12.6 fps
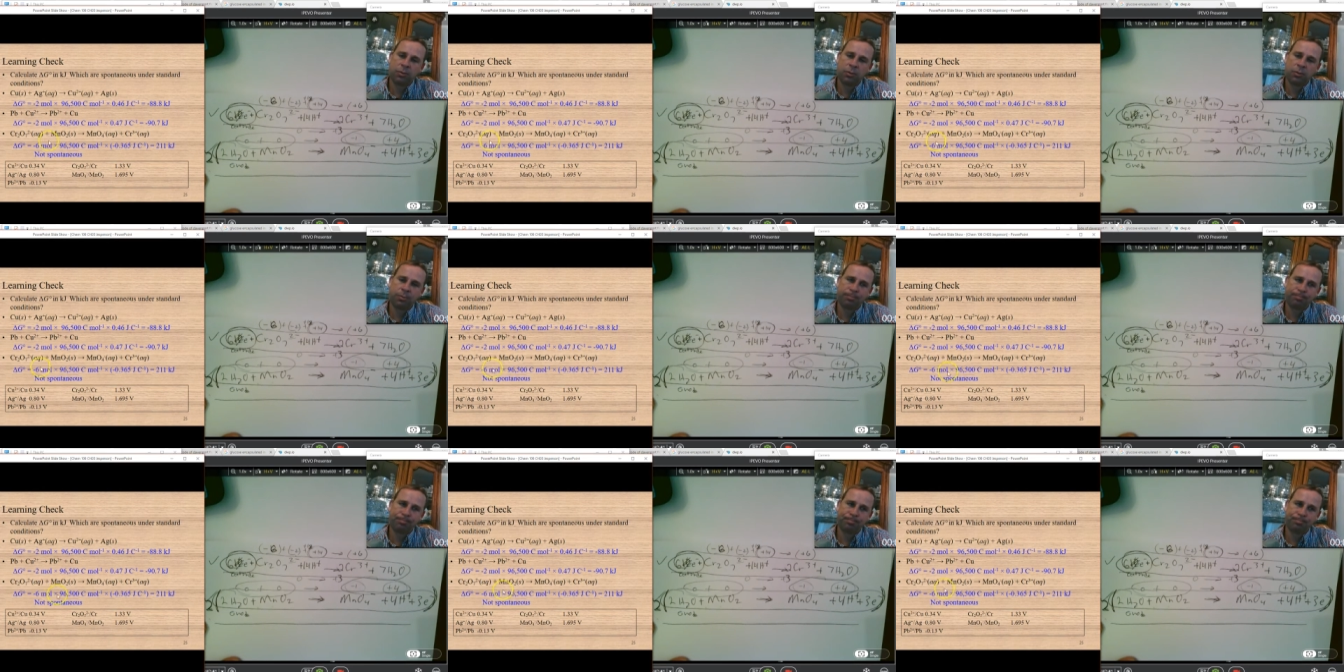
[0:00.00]
from.
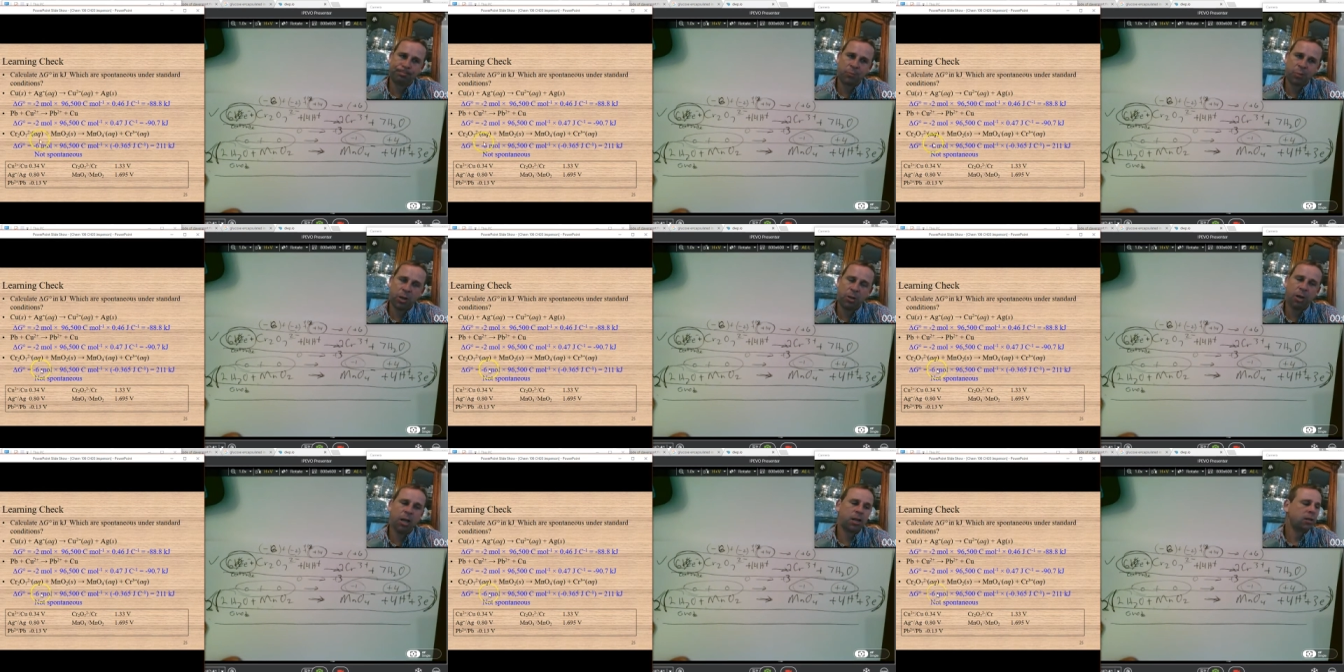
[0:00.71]

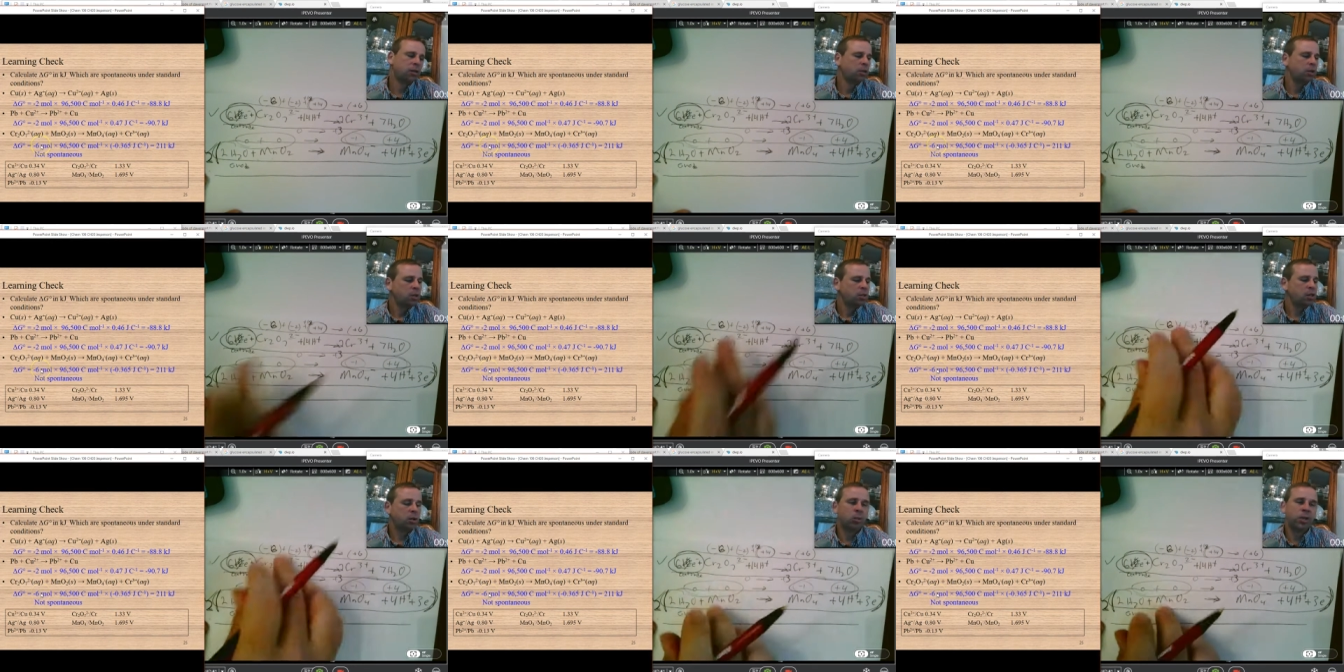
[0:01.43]
All right.
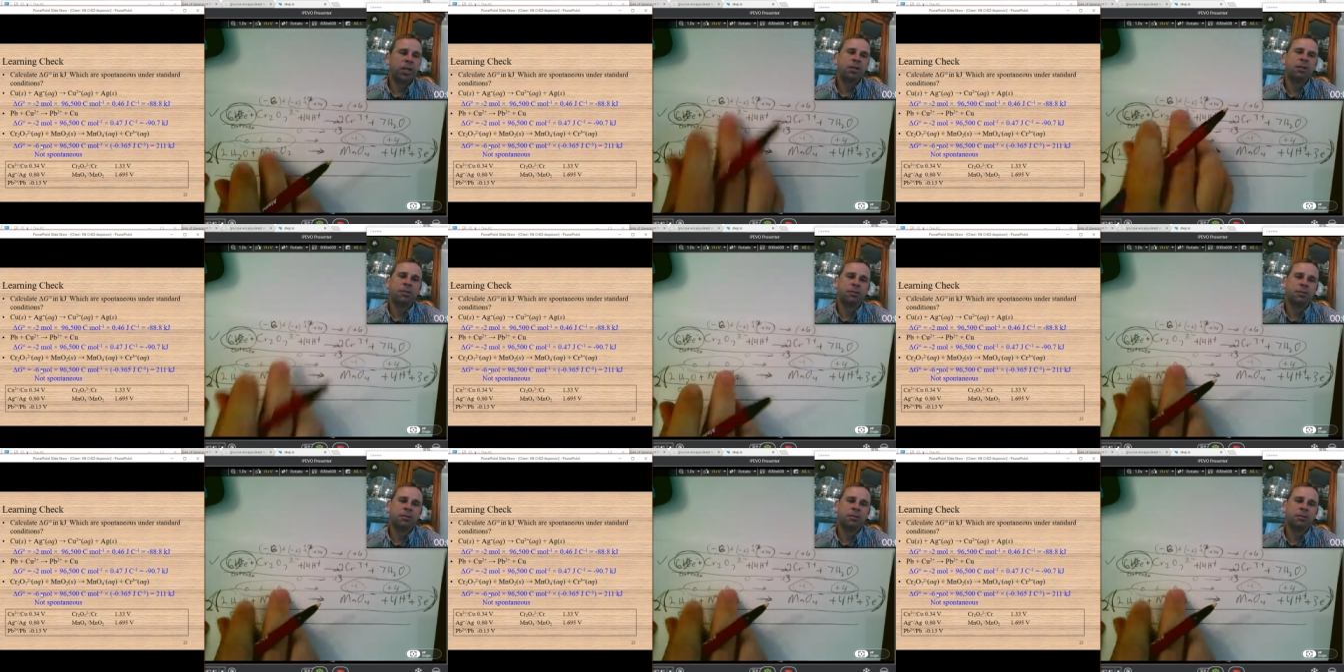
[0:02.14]
So we need to